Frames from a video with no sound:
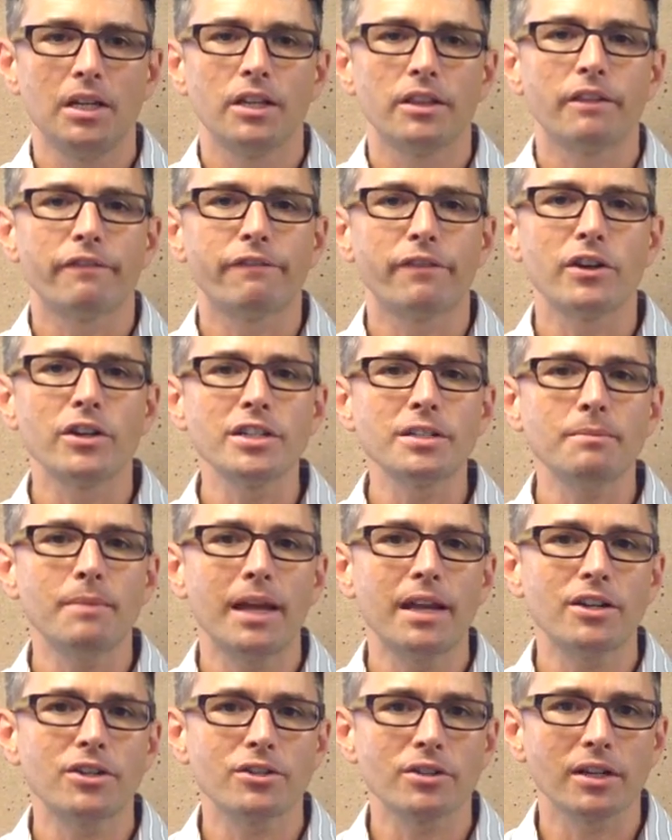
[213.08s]
The first
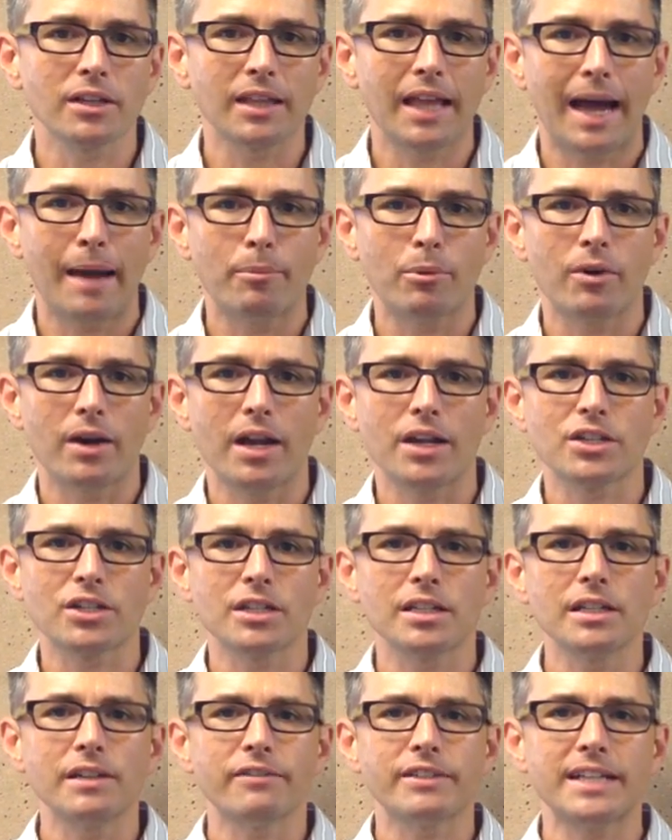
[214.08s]
major
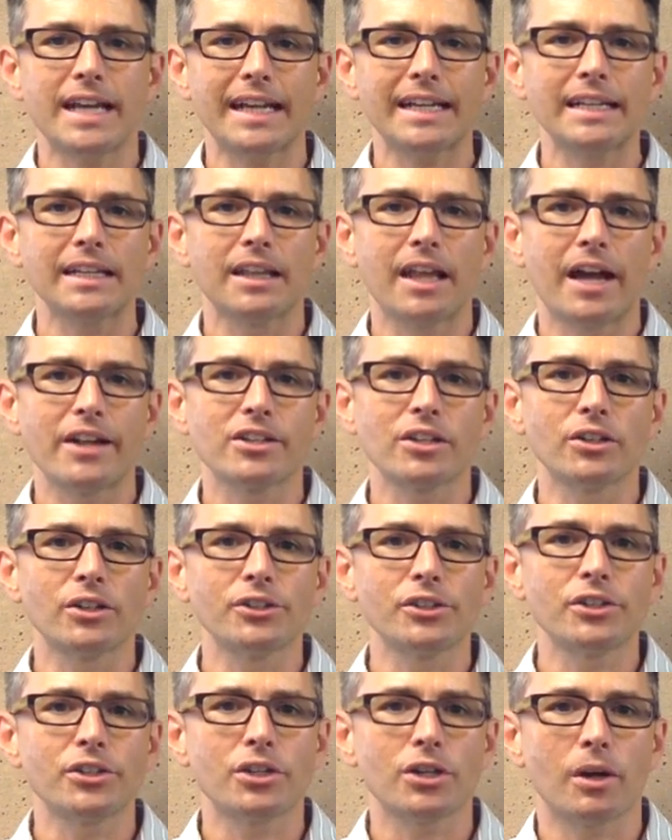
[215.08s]
elaboration of technological
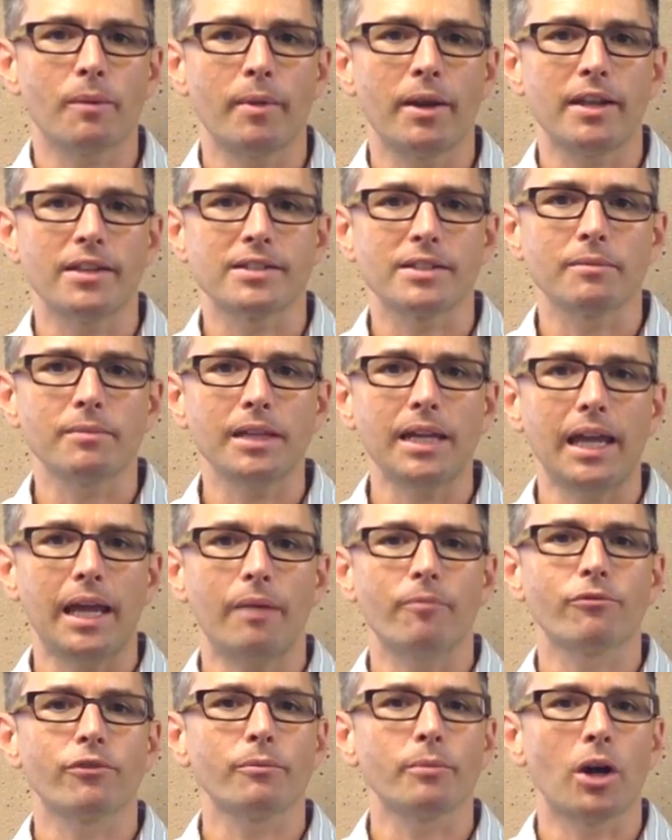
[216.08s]
determinism came
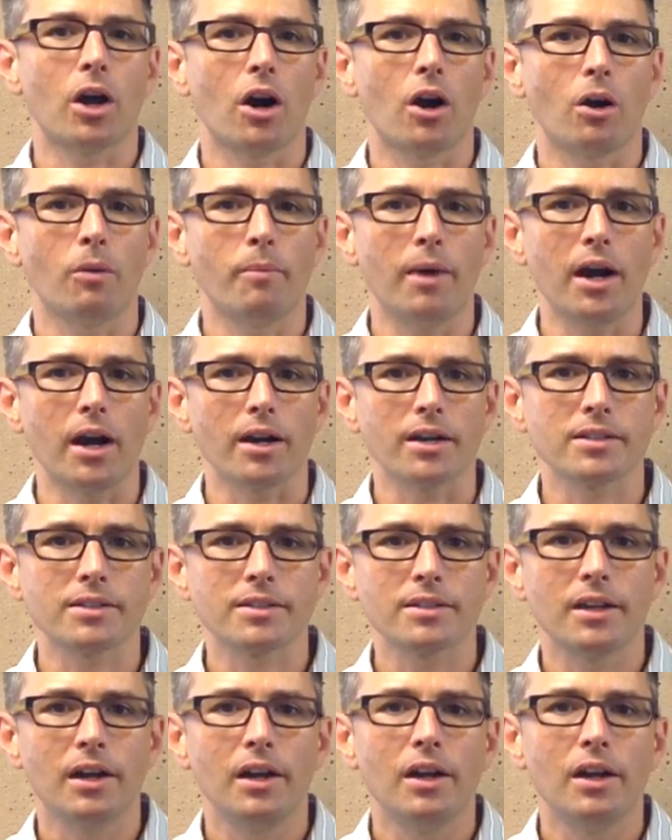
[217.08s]
from Karl Marx,